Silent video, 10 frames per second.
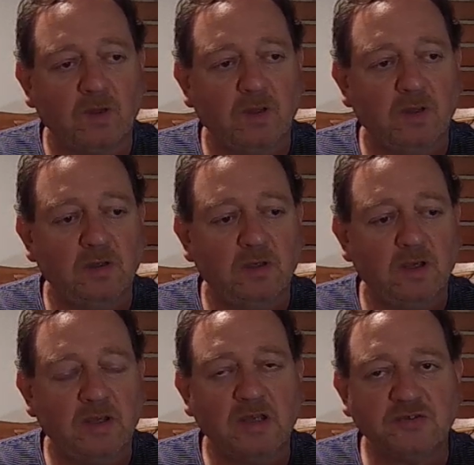And
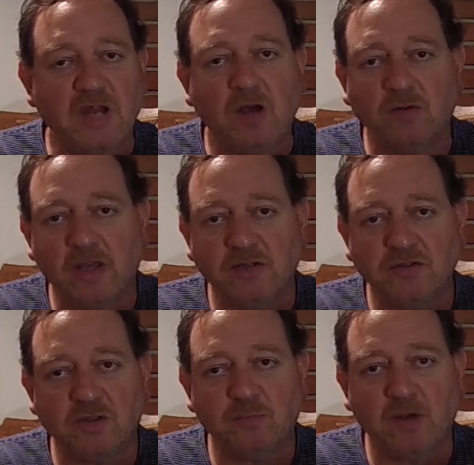I guess nowadays
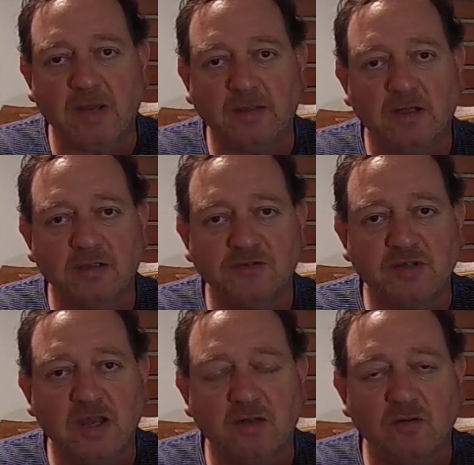you could probably get a
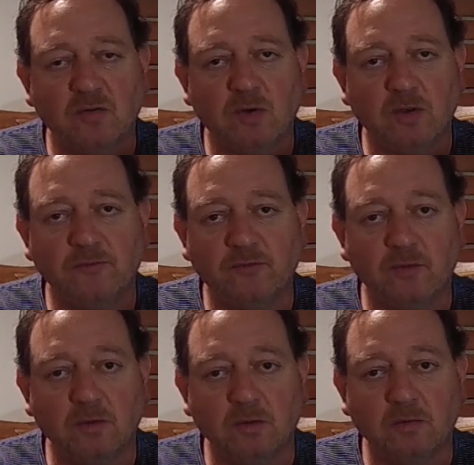standard one
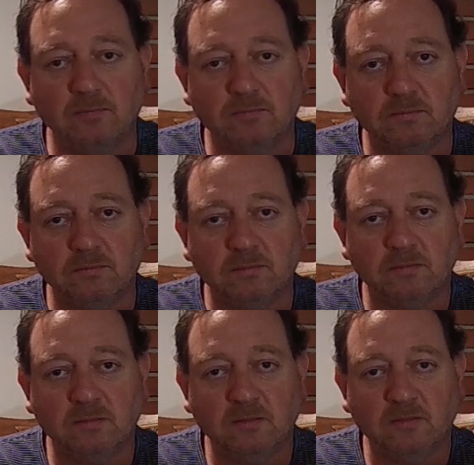for
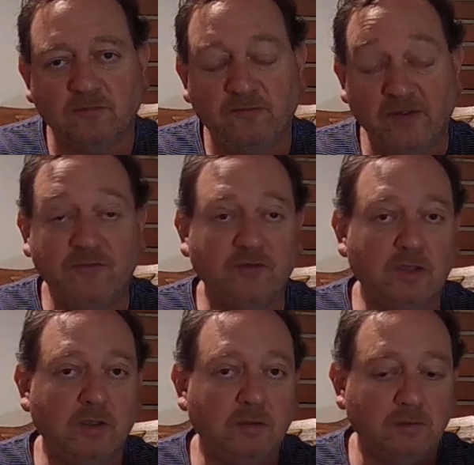
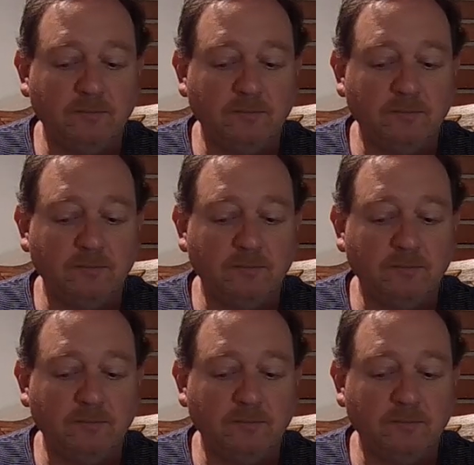50.